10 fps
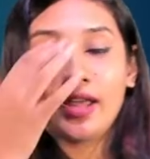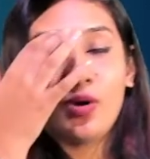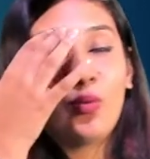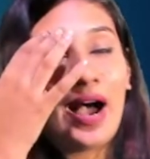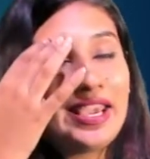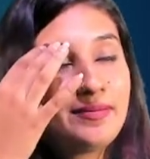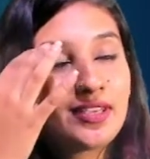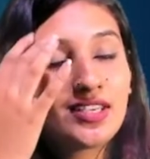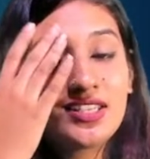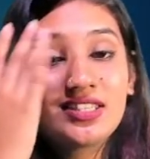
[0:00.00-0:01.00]
Why?
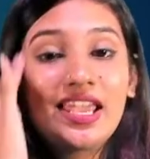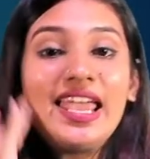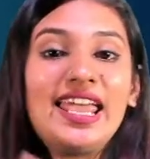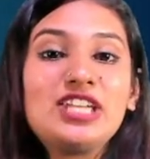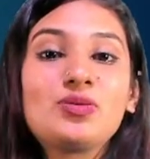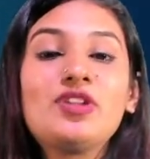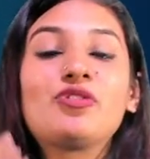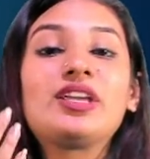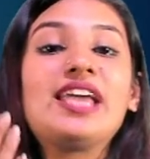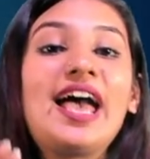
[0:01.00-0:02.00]
Because it will
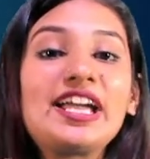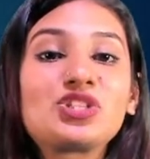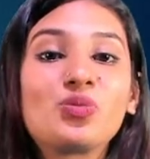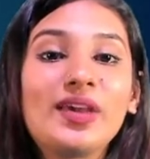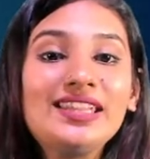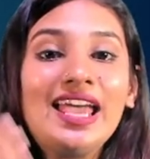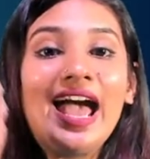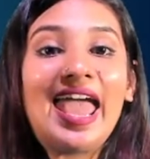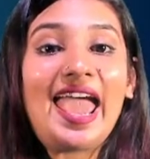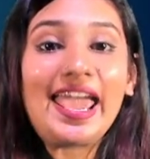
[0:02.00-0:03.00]
react with
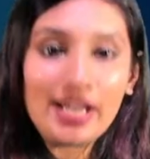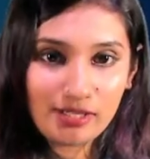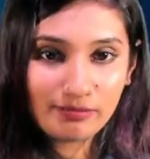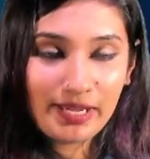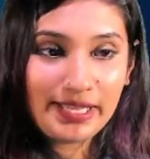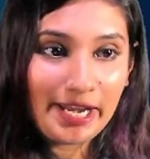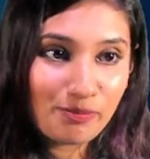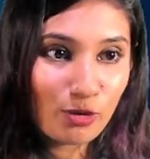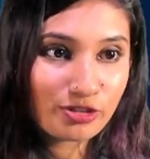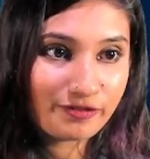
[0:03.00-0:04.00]
air in the
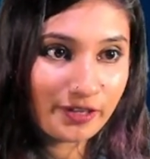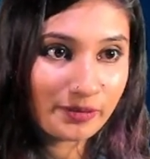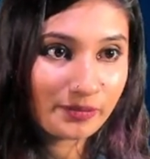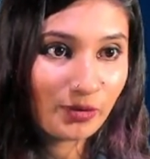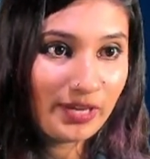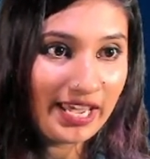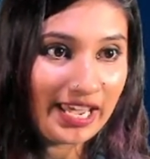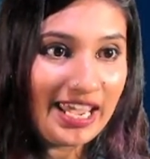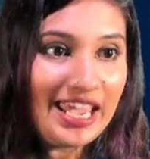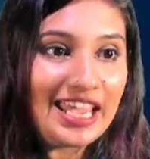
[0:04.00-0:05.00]
atmosphere.
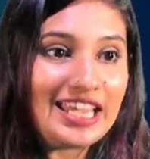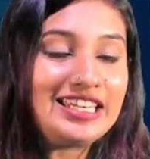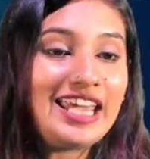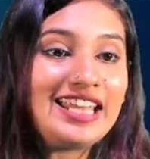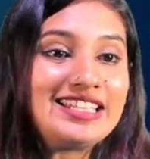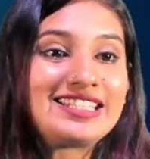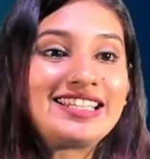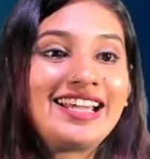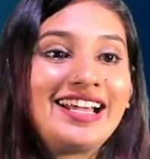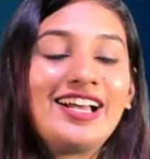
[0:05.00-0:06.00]
Okay, it gets
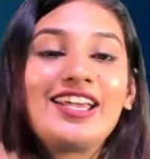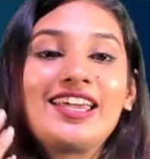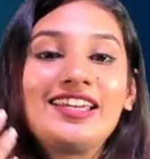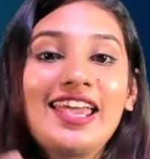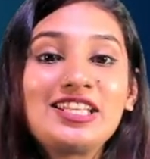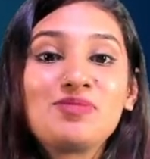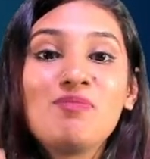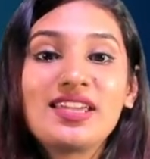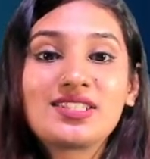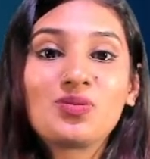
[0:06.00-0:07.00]

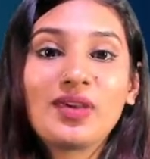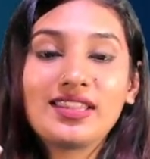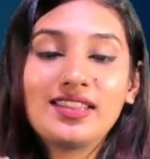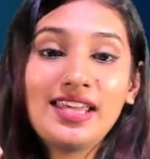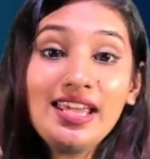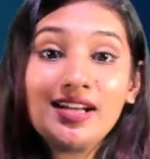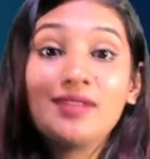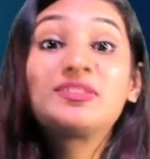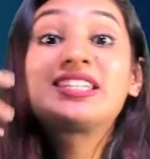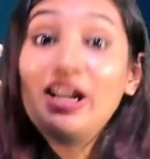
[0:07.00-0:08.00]
mixed with the
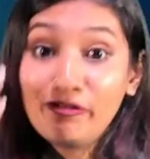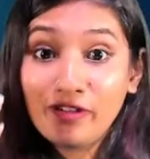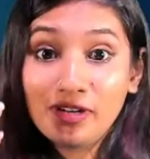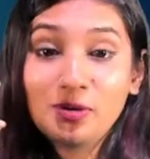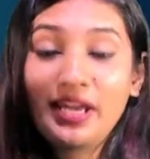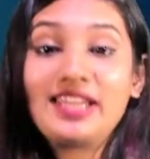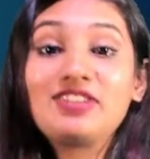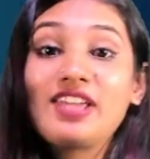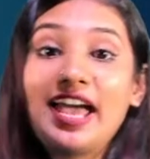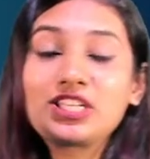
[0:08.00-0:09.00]
sulfur. Okay, it
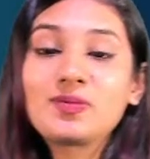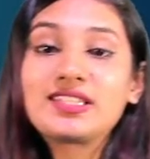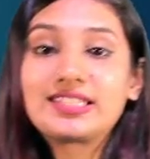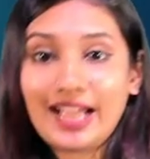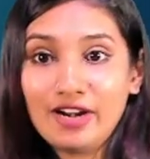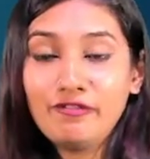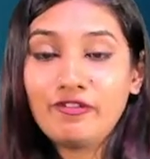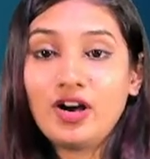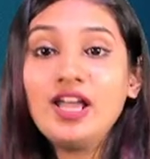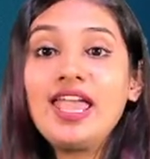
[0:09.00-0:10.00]
reacts with
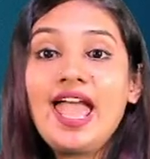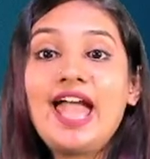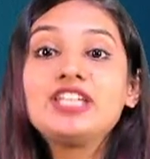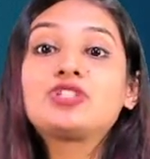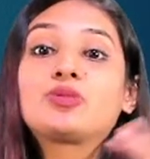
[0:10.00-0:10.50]
sulfur and it will